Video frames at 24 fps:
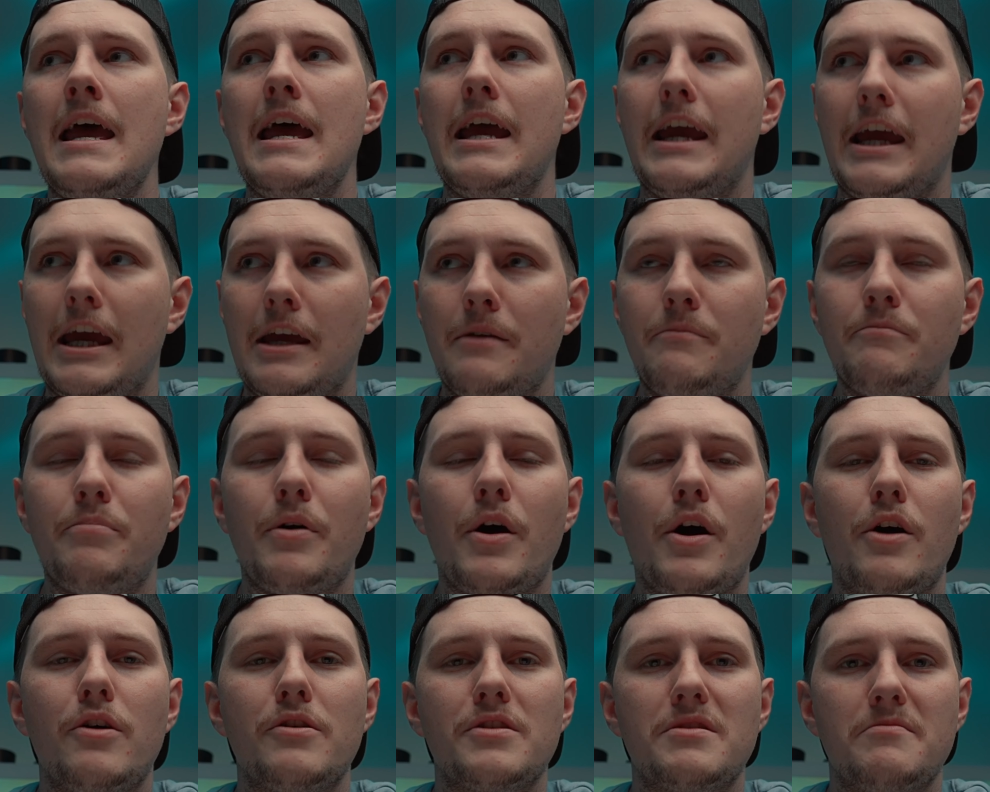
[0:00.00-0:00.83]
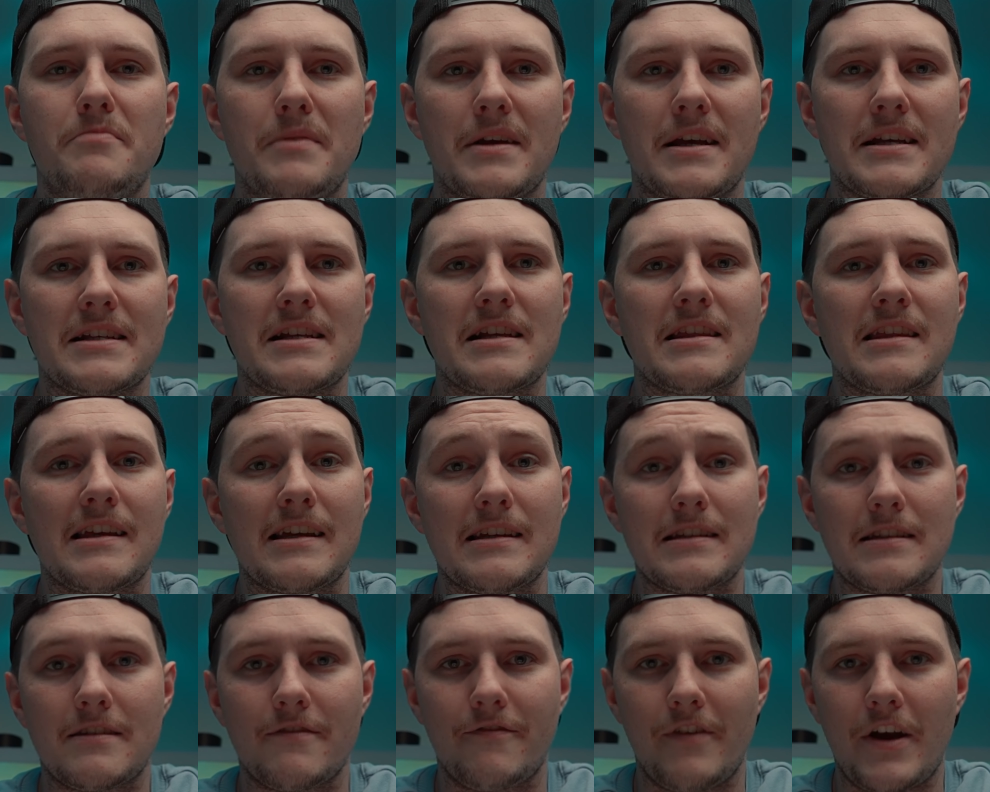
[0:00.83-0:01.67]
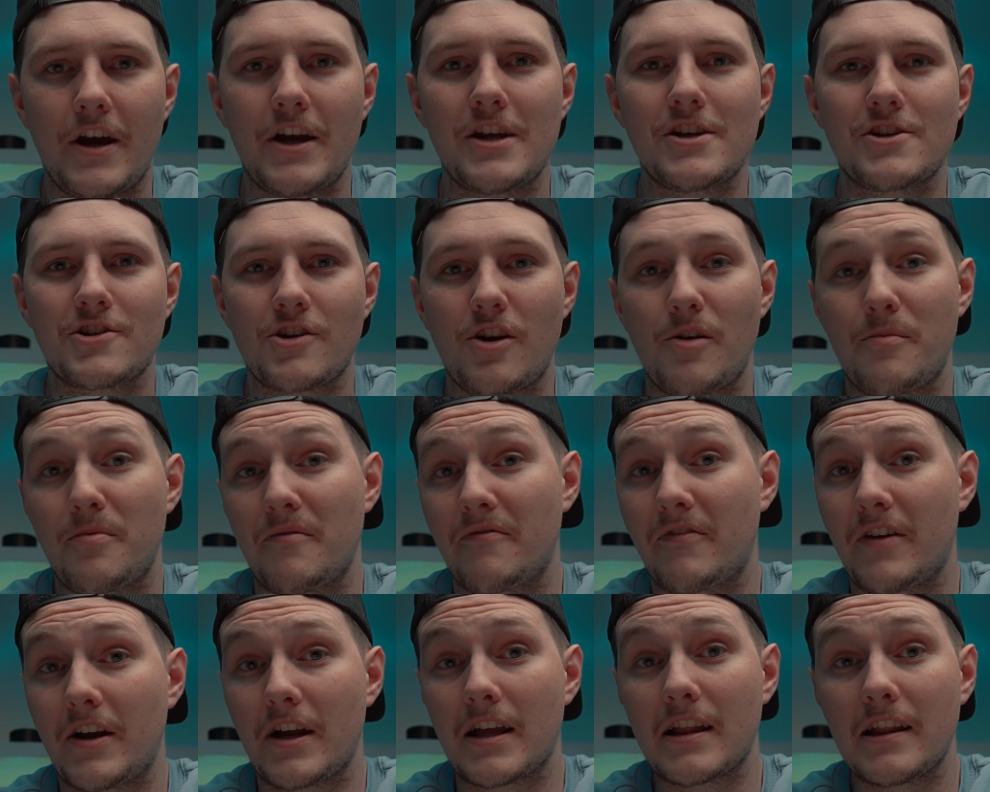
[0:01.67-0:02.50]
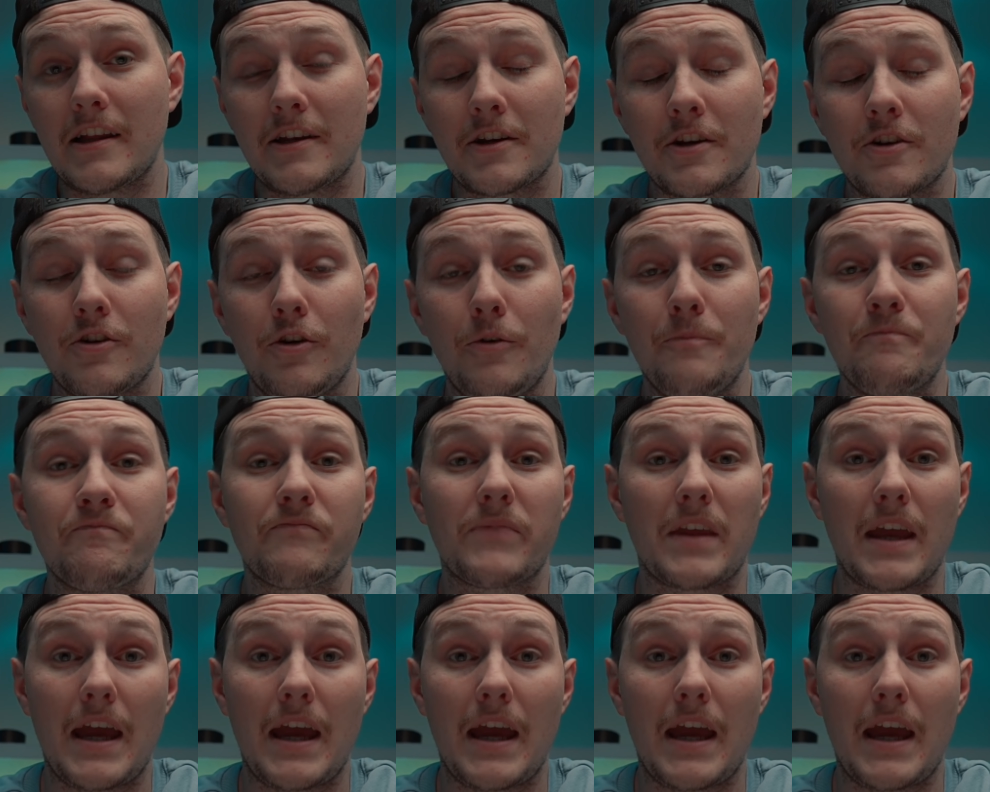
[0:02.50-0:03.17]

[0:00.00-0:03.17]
in post, because I think it's very sharp and very clinical,